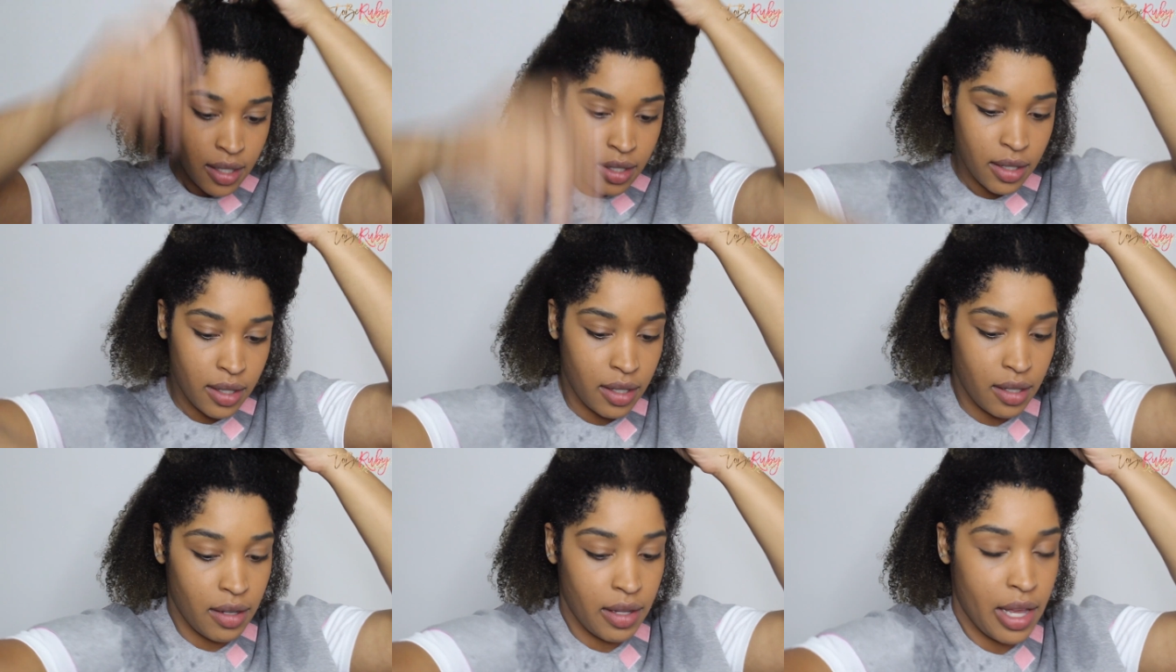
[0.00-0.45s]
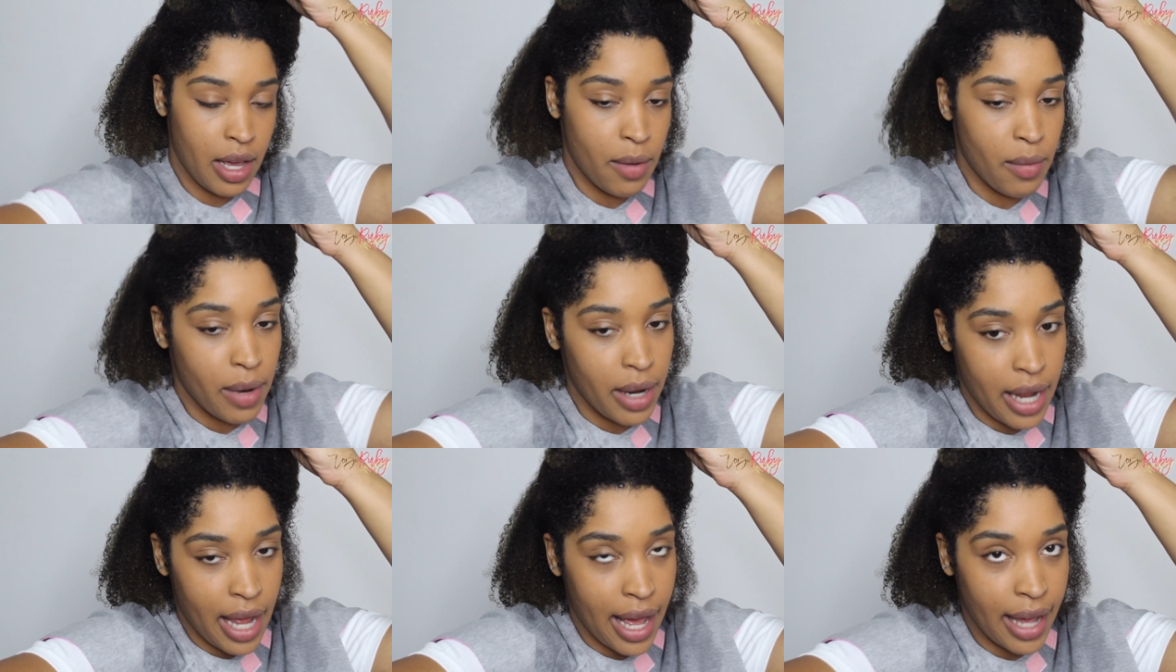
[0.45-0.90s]
so that
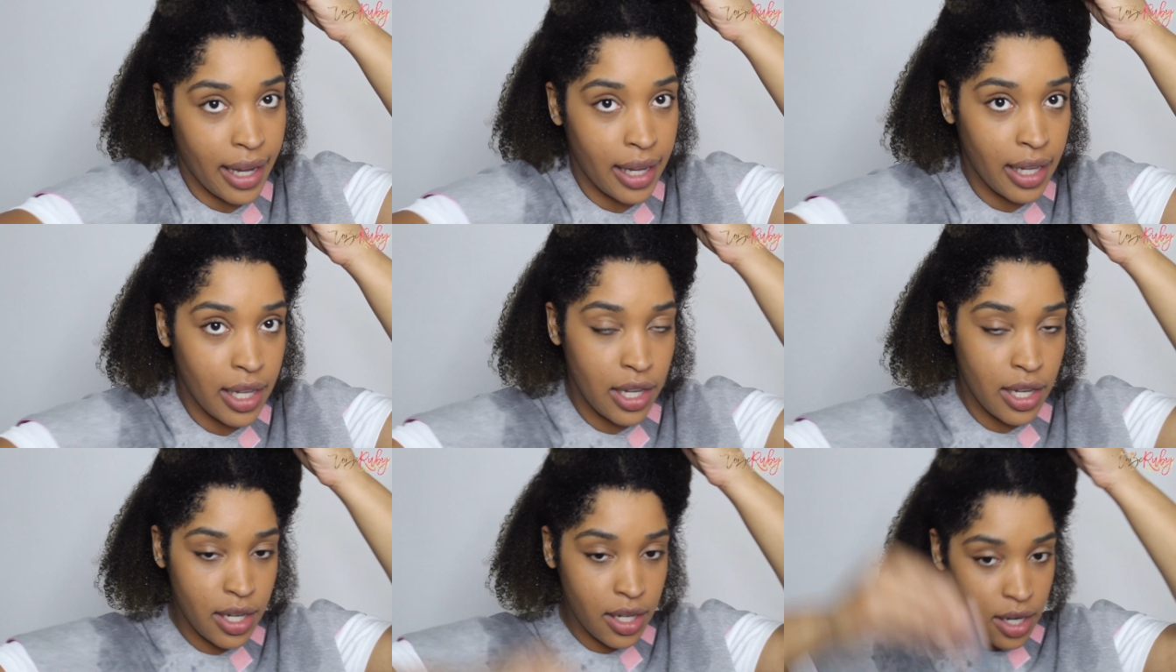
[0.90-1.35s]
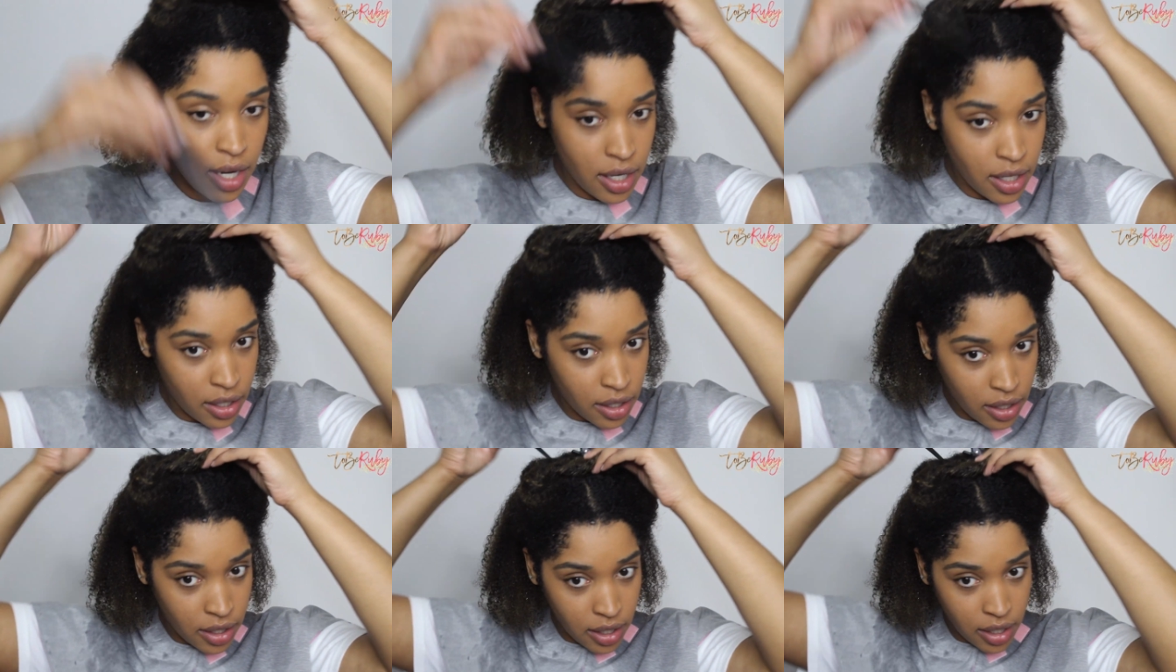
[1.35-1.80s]
way I can
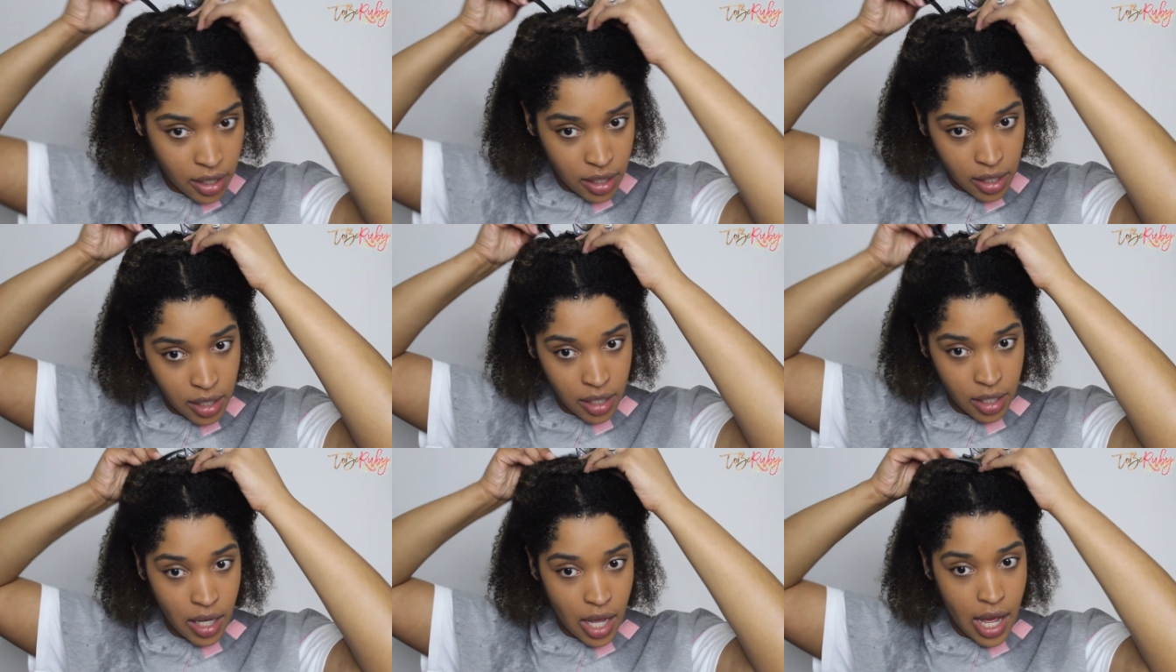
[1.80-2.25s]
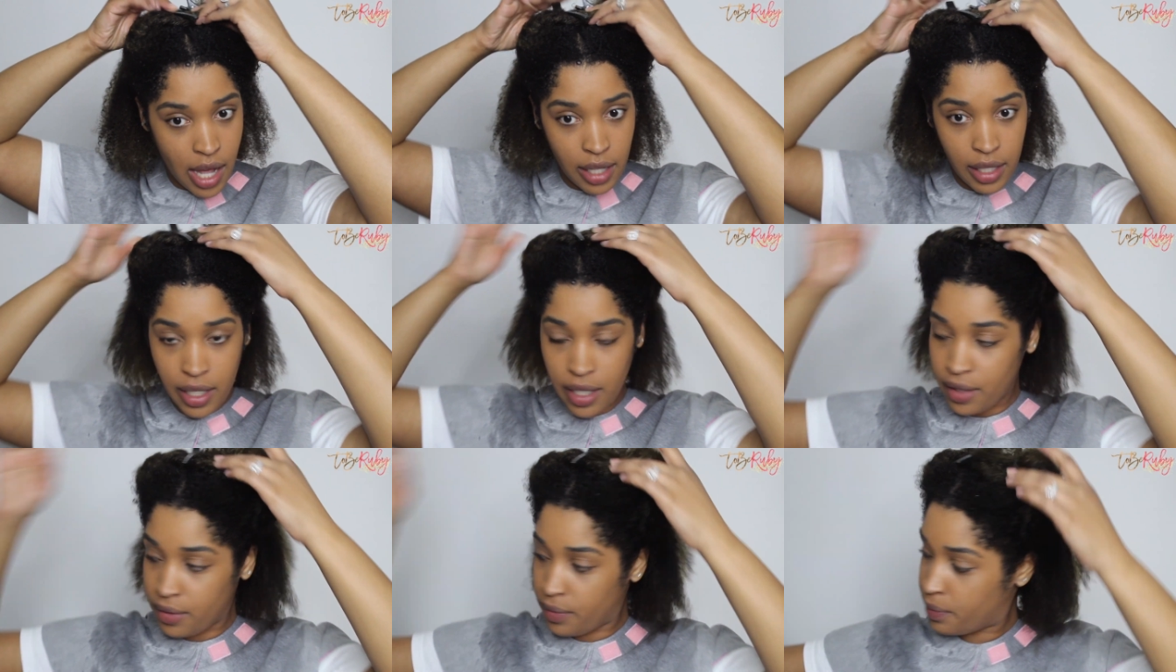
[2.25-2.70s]

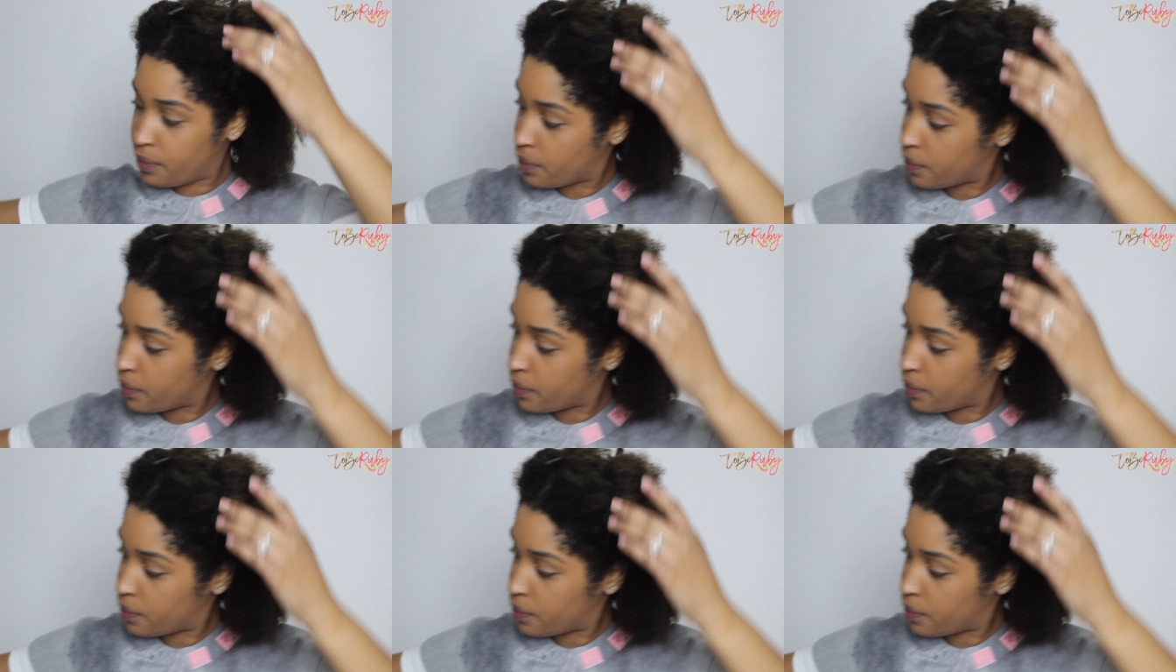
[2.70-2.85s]
style it.